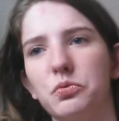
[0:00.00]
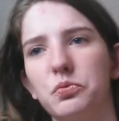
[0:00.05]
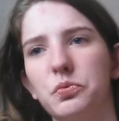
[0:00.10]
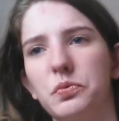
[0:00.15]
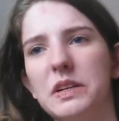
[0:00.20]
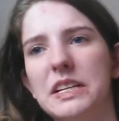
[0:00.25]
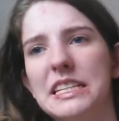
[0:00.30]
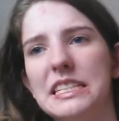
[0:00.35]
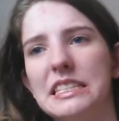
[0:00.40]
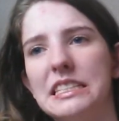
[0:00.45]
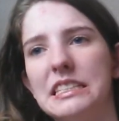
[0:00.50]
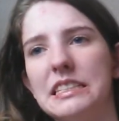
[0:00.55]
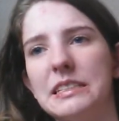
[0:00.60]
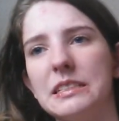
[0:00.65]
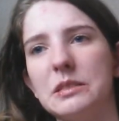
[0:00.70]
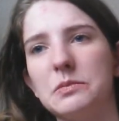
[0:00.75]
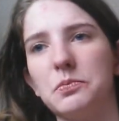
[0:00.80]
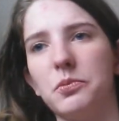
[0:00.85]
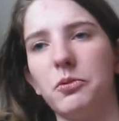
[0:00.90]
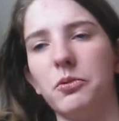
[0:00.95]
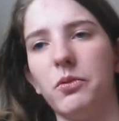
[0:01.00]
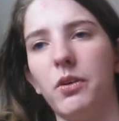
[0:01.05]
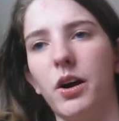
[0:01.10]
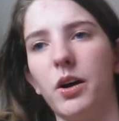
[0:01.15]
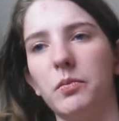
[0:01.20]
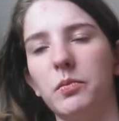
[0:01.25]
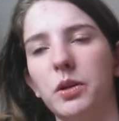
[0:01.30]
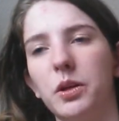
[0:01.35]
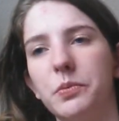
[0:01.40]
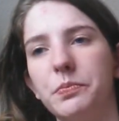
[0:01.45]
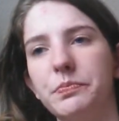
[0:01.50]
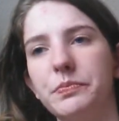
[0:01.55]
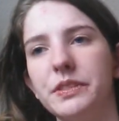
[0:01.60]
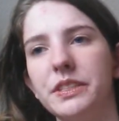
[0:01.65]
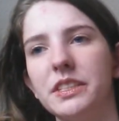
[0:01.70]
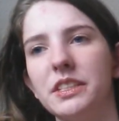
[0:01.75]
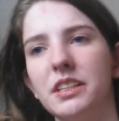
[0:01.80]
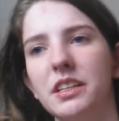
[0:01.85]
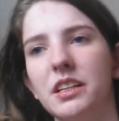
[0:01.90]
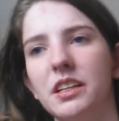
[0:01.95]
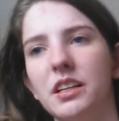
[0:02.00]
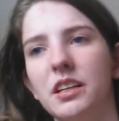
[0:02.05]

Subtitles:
recent problems,